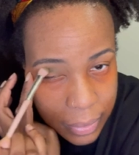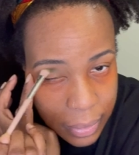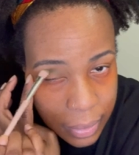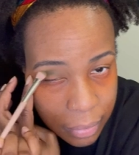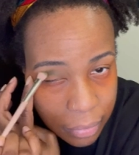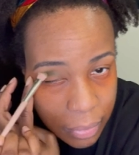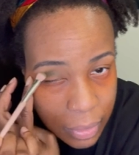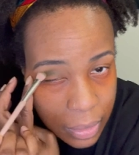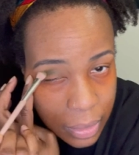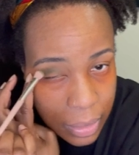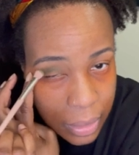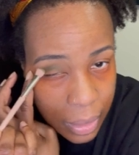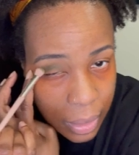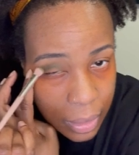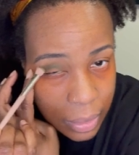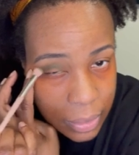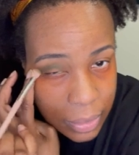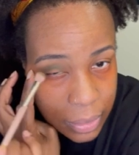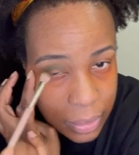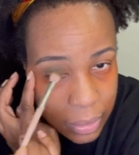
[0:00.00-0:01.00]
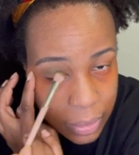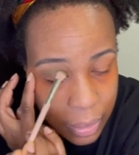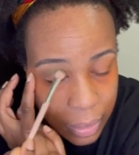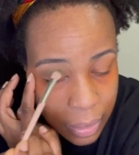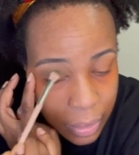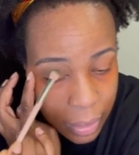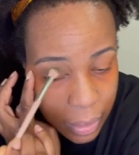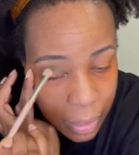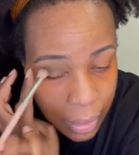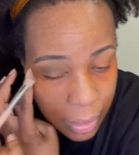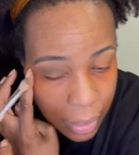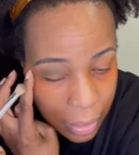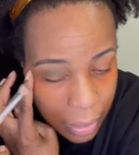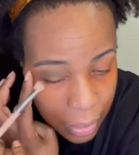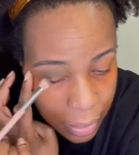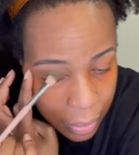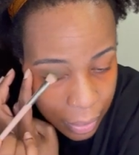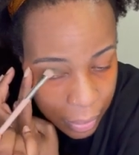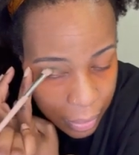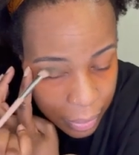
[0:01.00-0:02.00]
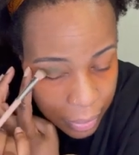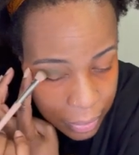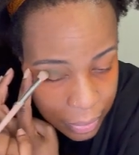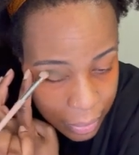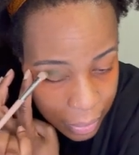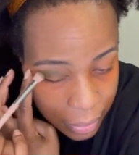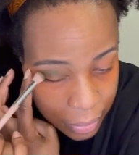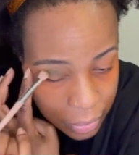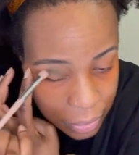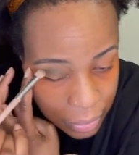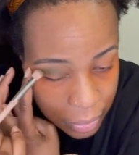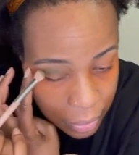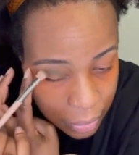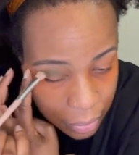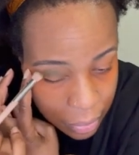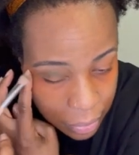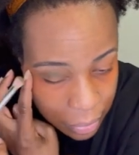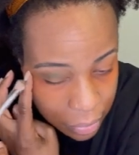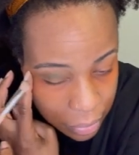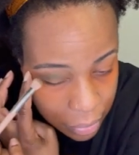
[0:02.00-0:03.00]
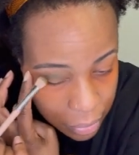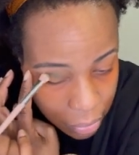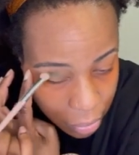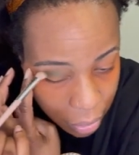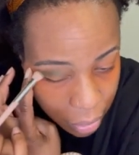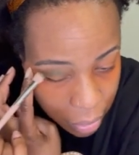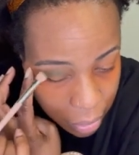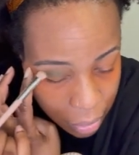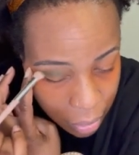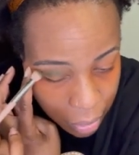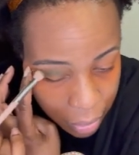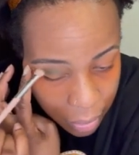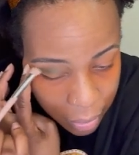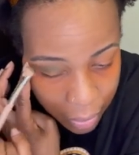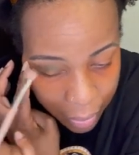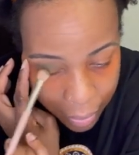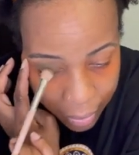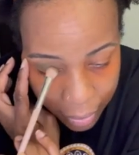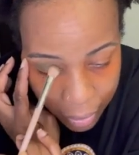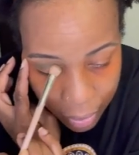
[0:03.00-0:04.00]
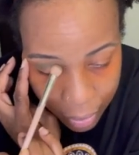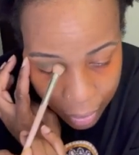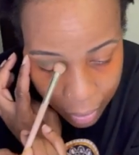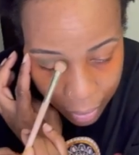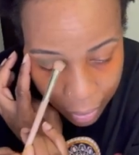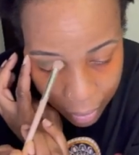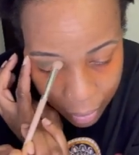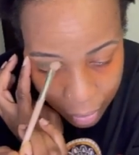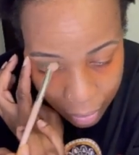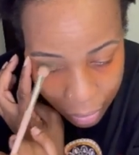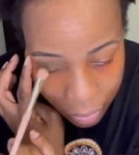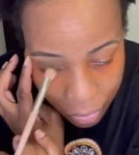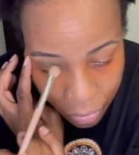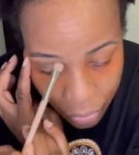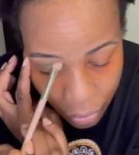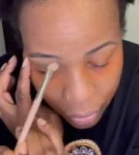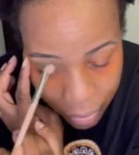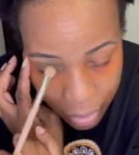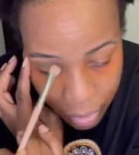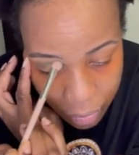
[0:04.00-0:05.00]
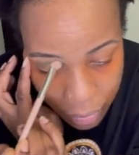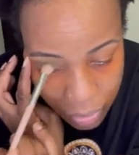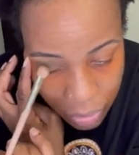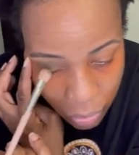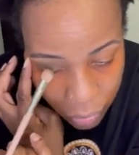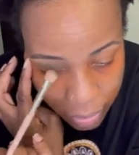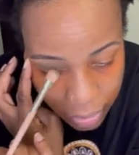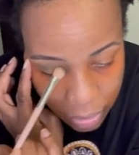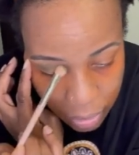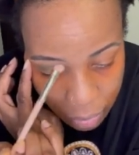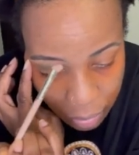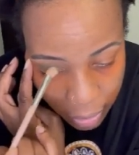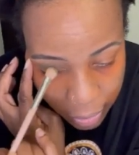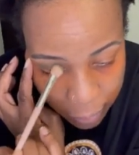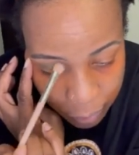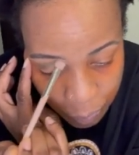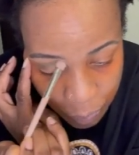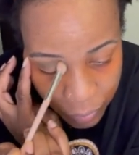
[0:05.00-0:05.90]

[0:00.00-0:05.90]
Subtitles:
it really does. And it's actually a little darker than I thought it was going to be.